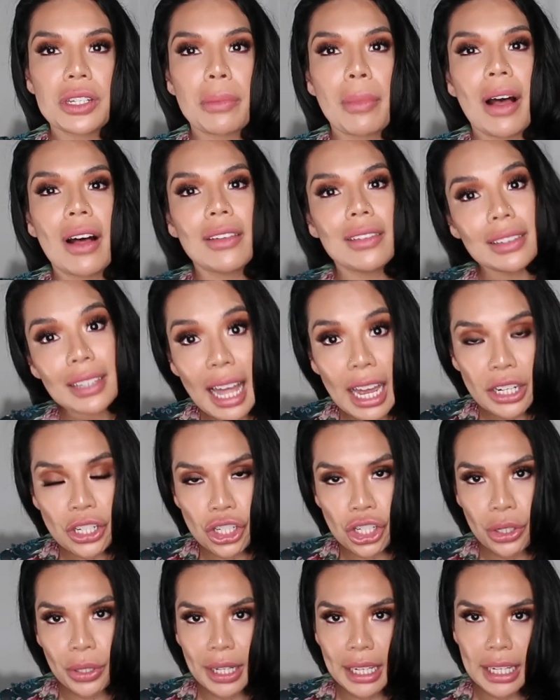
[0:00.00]
about
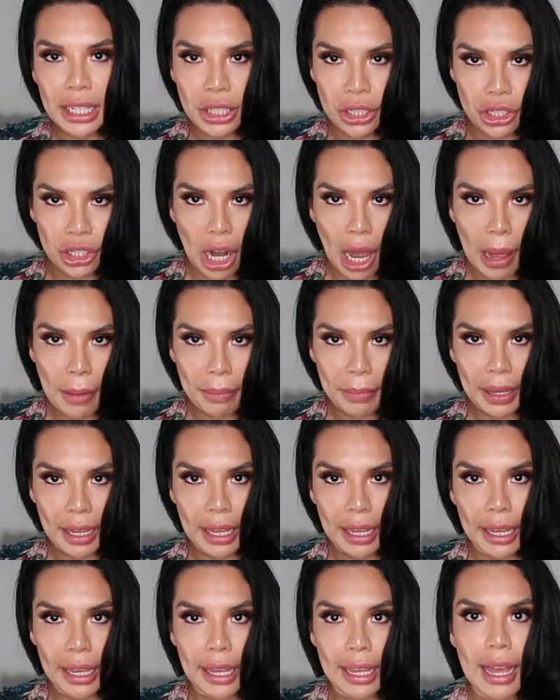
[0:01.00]
luxury,
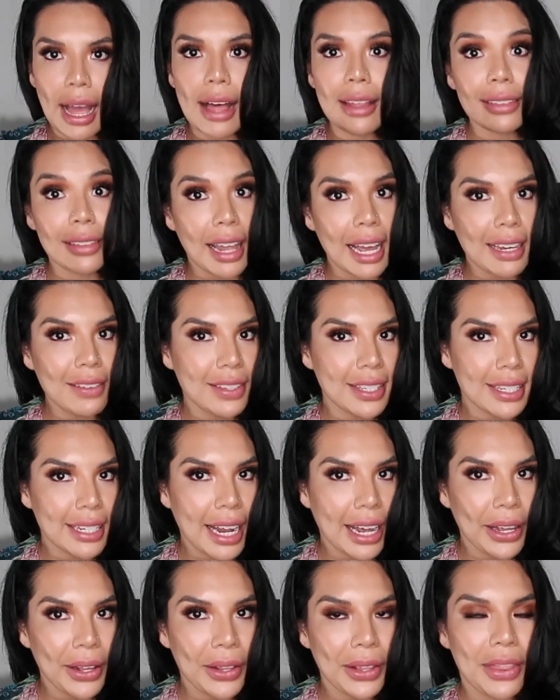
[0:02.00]
shopping,
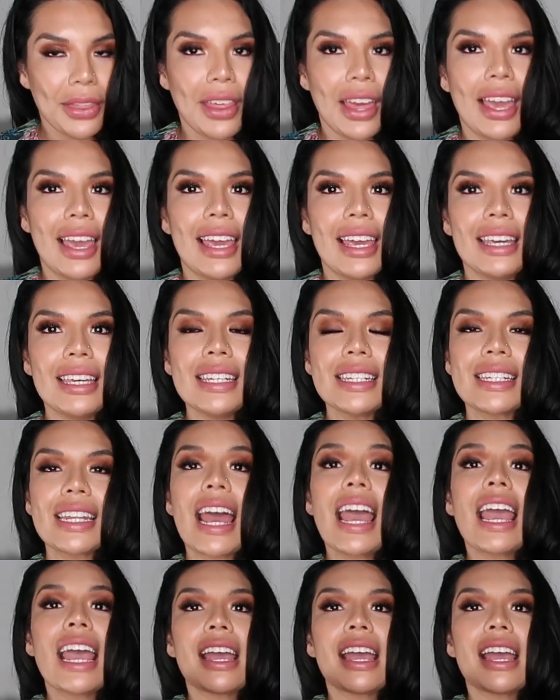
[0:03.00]
lifestyle things.